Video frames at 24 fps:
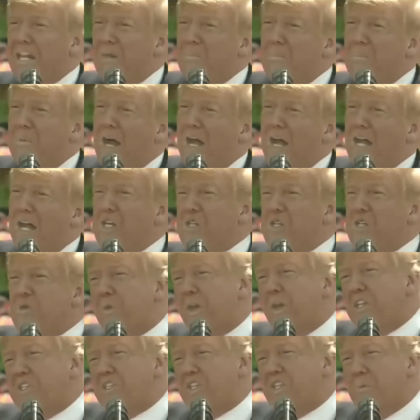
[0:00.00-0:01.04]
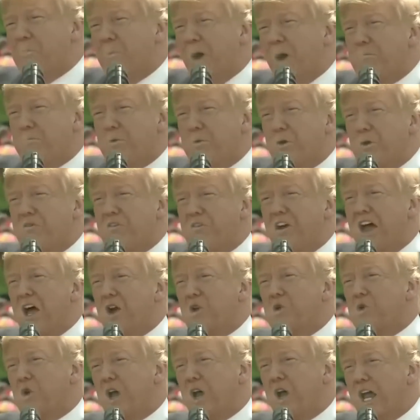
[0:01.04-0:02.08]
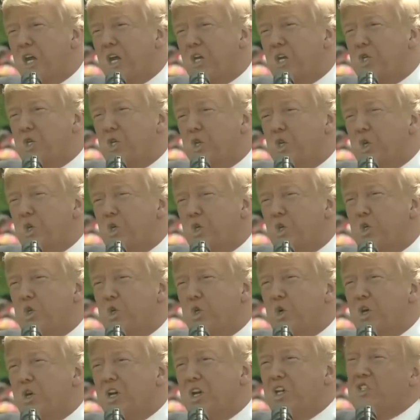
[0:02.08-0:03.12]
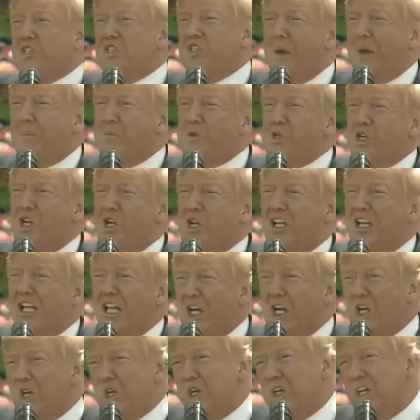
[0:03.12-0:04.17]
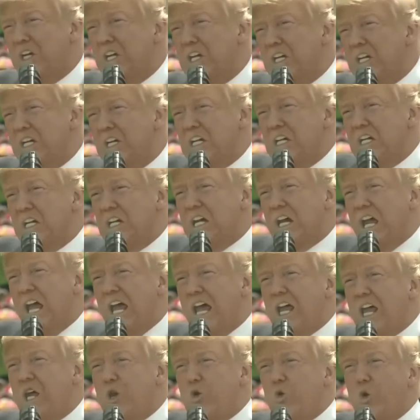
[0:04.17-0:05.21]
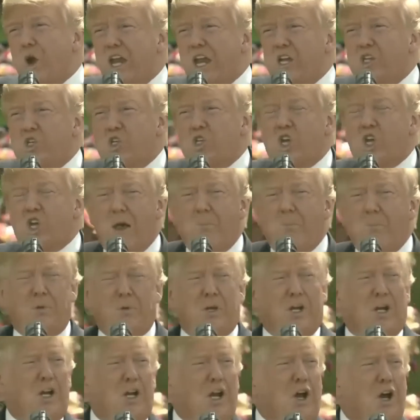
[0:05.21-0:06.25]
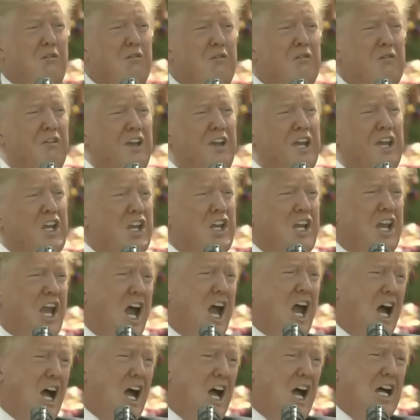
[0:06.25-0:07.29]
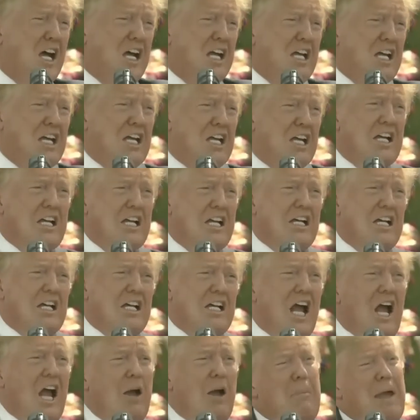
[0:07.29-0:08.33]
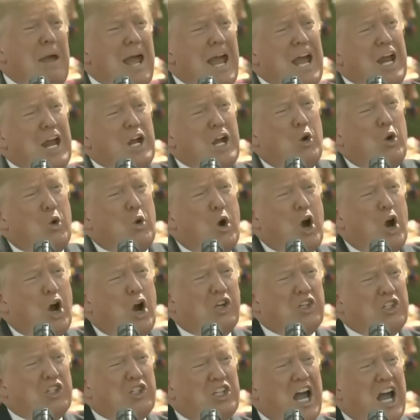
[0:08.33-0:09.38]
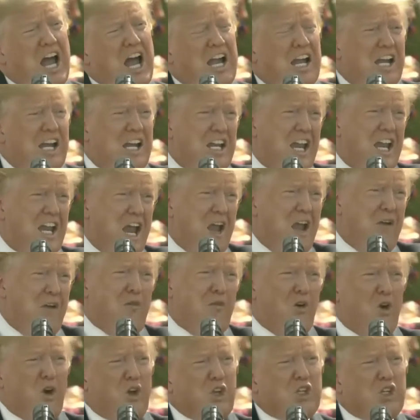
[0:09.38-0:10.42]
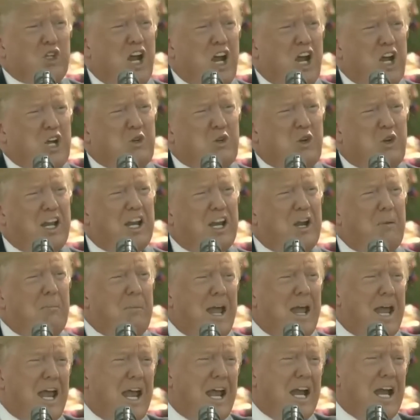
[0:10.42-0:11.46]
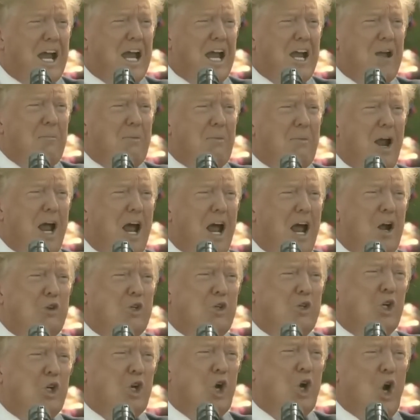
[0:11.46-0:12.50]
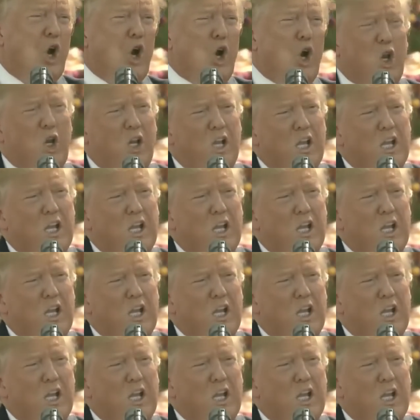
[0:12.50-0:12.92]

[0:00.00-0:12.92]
by expressing my profound gratitude to an exceptional leader, a great champion of India, a man who works night and day for his country, and a man I am proud to call